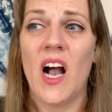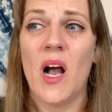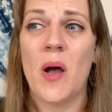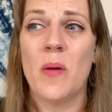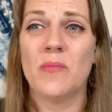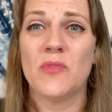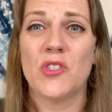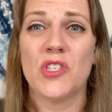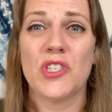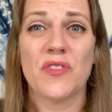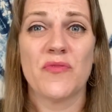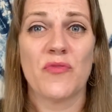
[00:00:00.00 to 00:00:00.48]

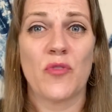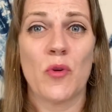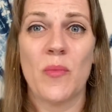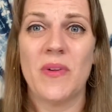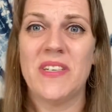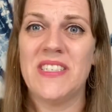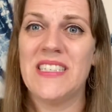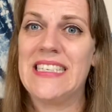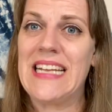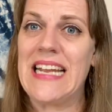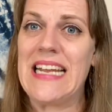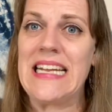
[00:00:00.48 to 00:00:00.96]
just from a
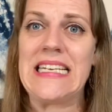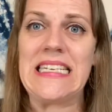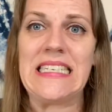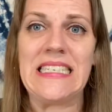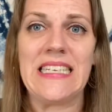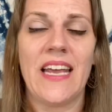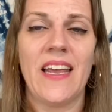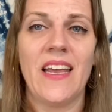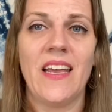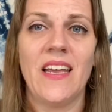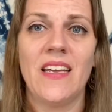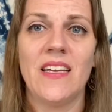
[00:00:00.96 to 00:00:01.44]

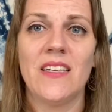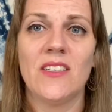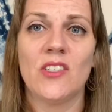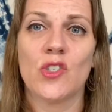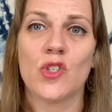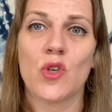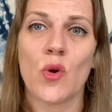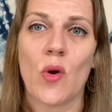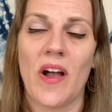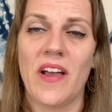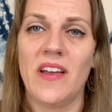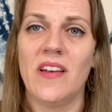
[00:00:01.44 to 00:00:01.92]
day-to-day
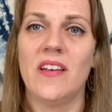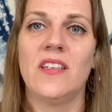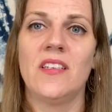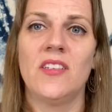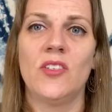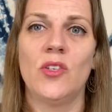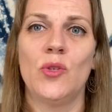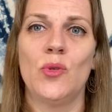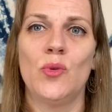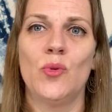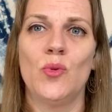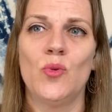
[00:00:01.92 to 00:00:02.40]
trying
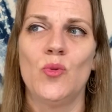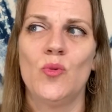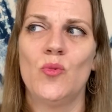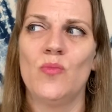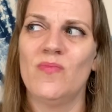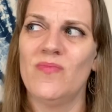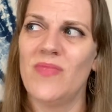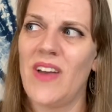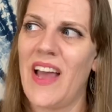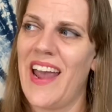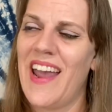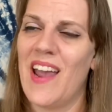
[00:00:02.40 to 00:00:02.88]
to
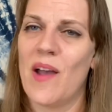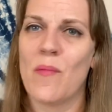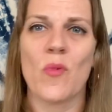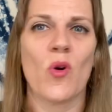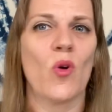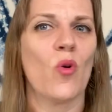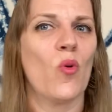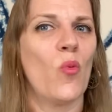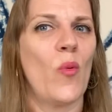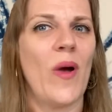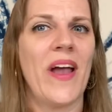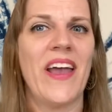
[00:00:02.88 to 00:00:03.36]

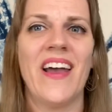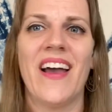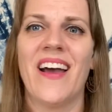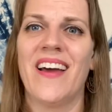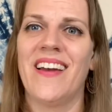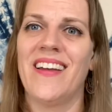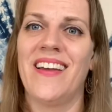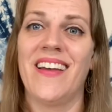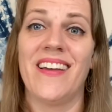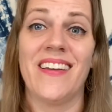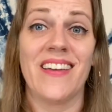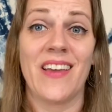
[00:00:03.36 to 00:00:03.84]
hammer away at
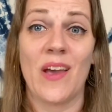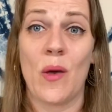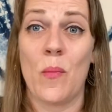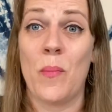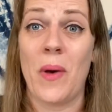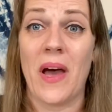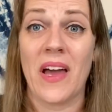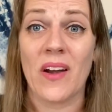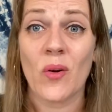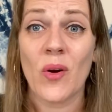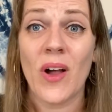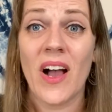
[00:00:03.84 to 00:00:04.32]
it and get
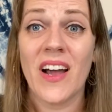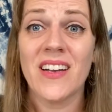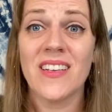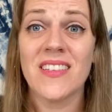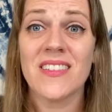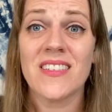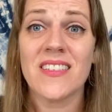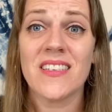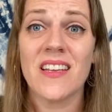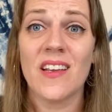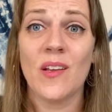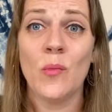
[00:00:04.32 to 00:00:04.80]
better at
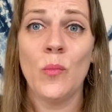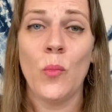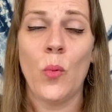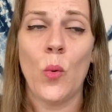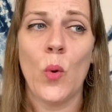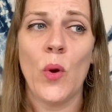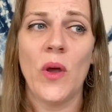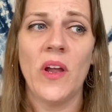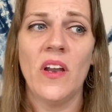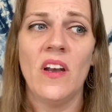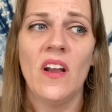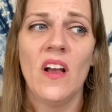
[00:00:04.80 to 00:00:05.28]
it
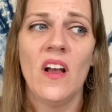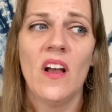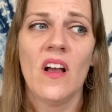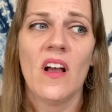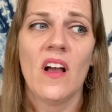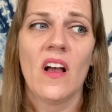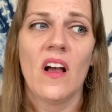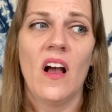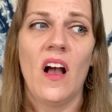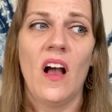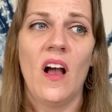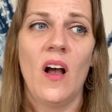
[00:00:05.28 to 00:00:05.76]
standpoint.
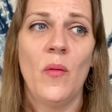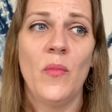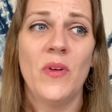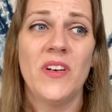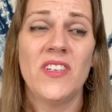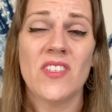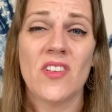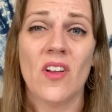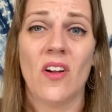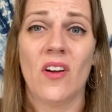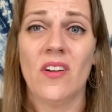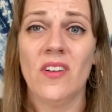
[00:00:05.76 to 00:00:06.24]
And
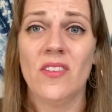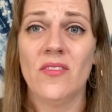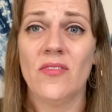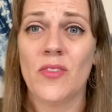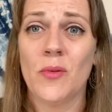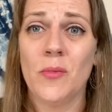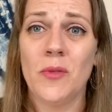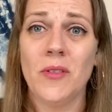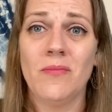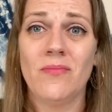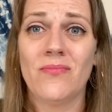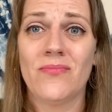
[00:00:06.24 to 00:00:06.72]
it's hard
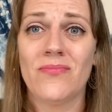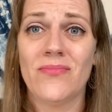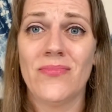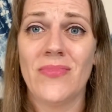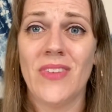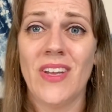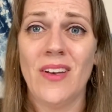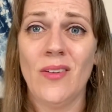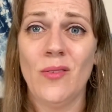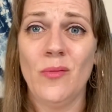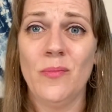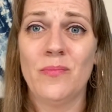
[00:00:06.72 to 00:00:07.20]
from a,
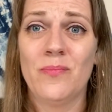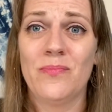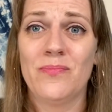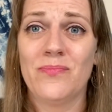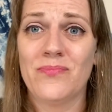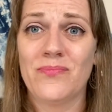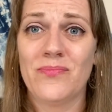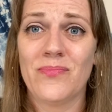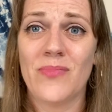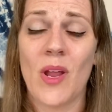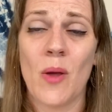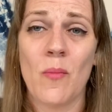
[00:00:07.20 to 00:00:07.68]

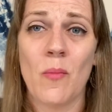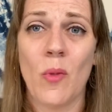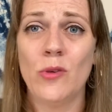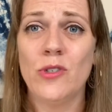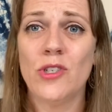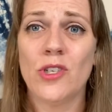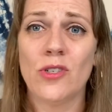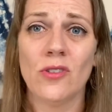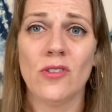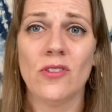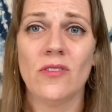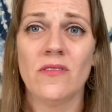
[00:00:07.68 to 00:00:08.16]

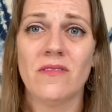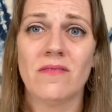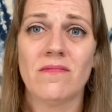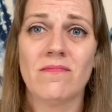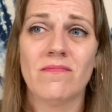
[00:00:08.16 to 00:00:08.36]
emotional,